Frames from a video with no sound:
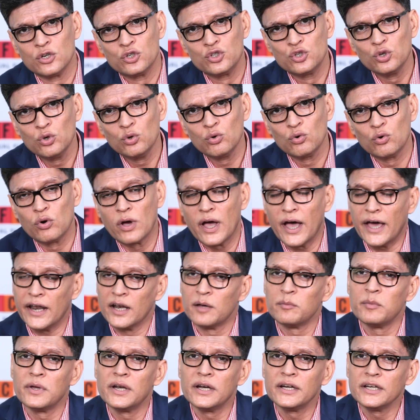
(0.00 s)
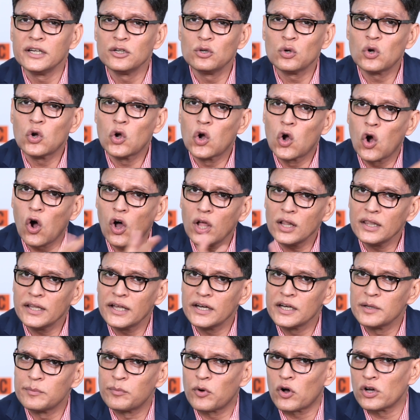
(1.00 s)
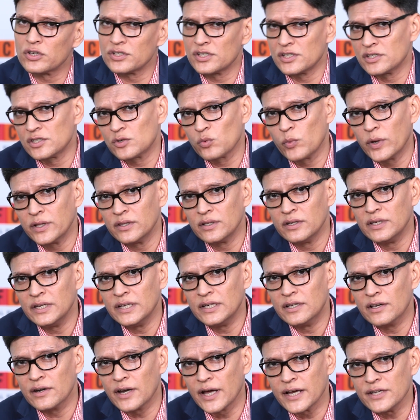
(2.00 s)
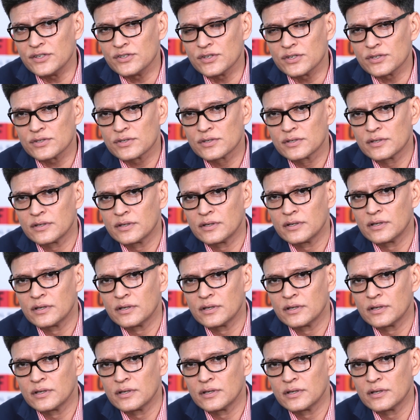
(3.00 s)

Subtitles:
2. An ability to call their deposits when the need arises.